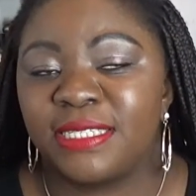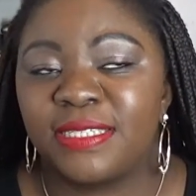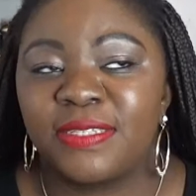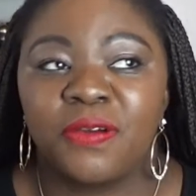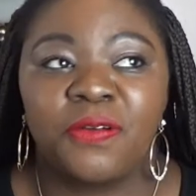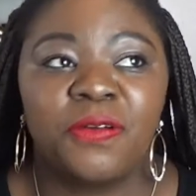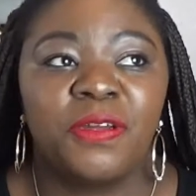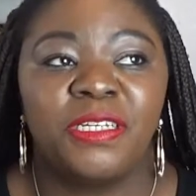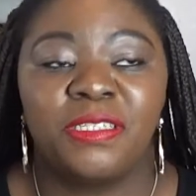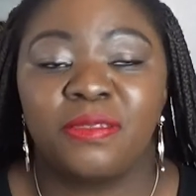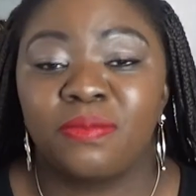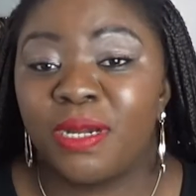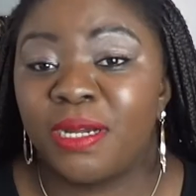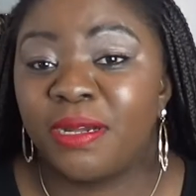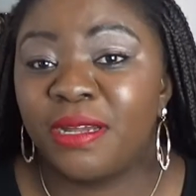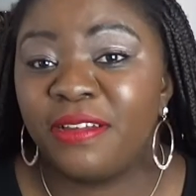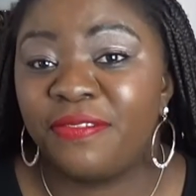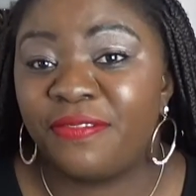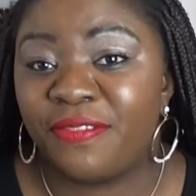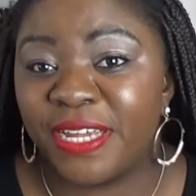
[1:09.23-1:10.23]
So
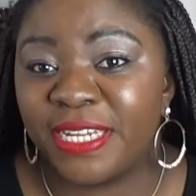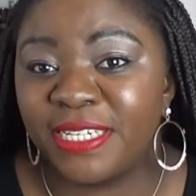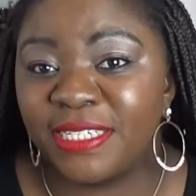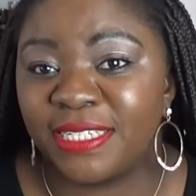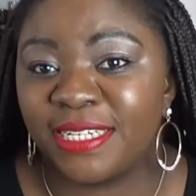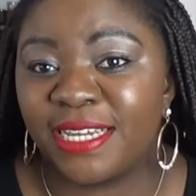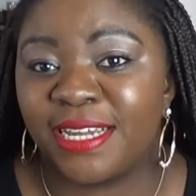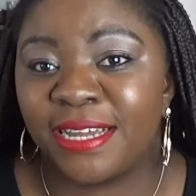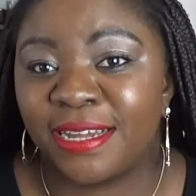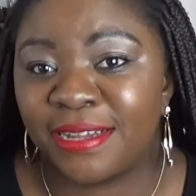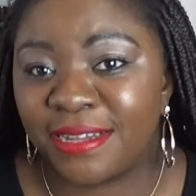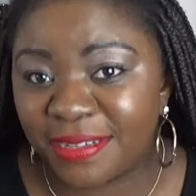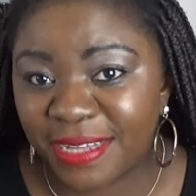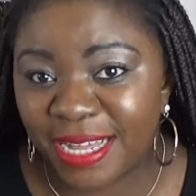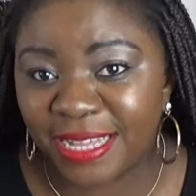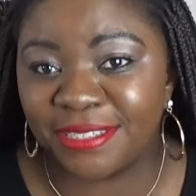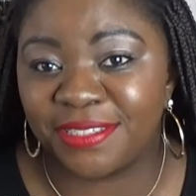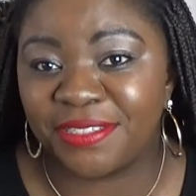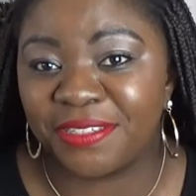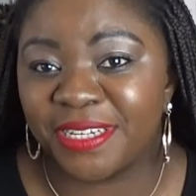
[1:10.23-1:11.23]
Ismail Efendi,
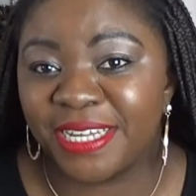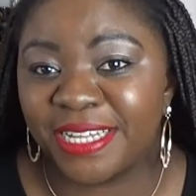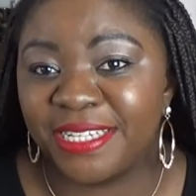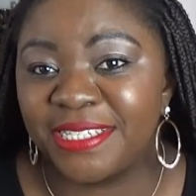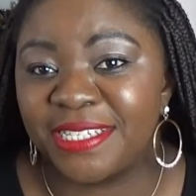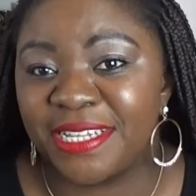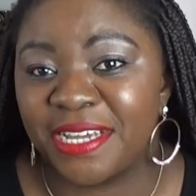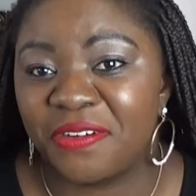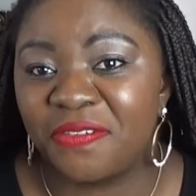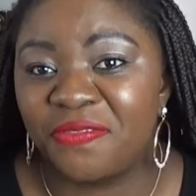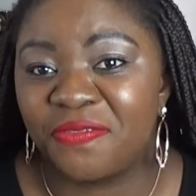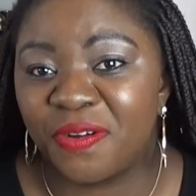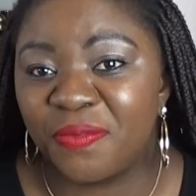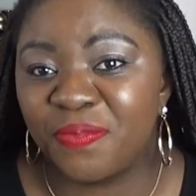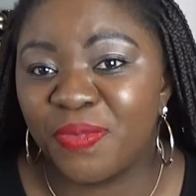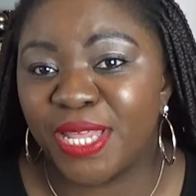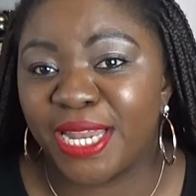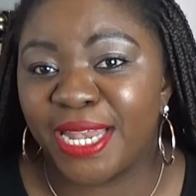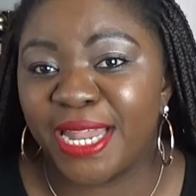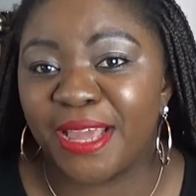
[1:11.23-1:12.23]
as you can tell
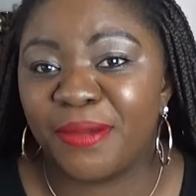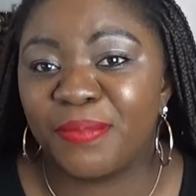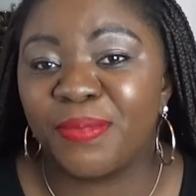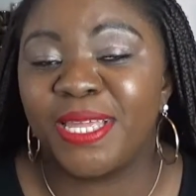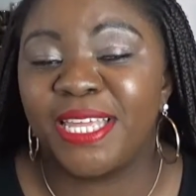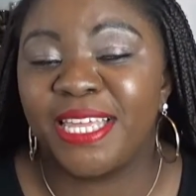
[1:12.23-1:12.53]
from the name,